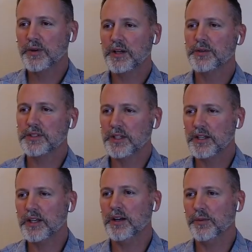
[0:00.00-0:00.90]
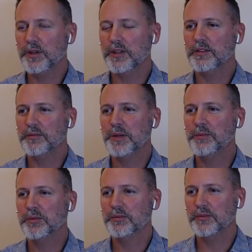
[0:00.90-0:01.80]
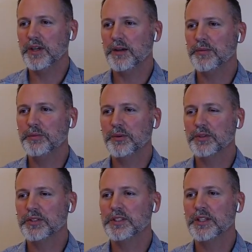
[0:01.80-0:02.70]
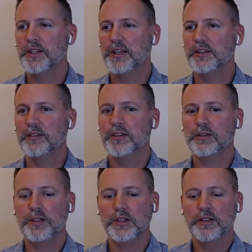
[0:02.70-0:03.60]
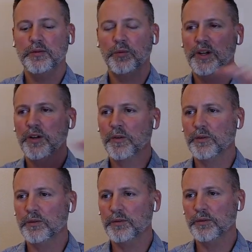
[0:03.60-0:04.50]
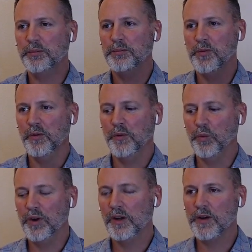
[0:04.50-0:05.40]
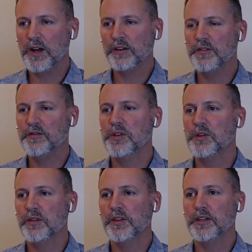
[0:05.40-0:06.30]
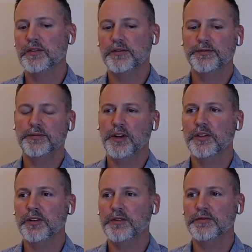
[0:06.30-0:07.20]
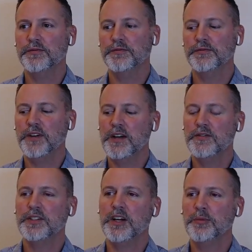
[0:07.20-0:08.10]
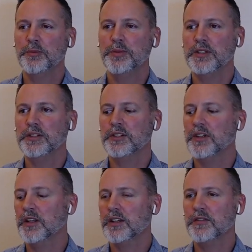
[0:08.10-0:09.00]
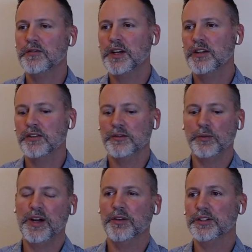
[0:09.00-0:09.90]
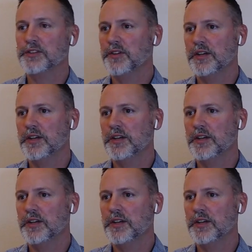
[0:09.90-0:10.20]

of what I was getting at with it. People, yeah, people will see that they'll get a well-rounded view of like, are there 5 job openings? That's all I can find, or wow, there's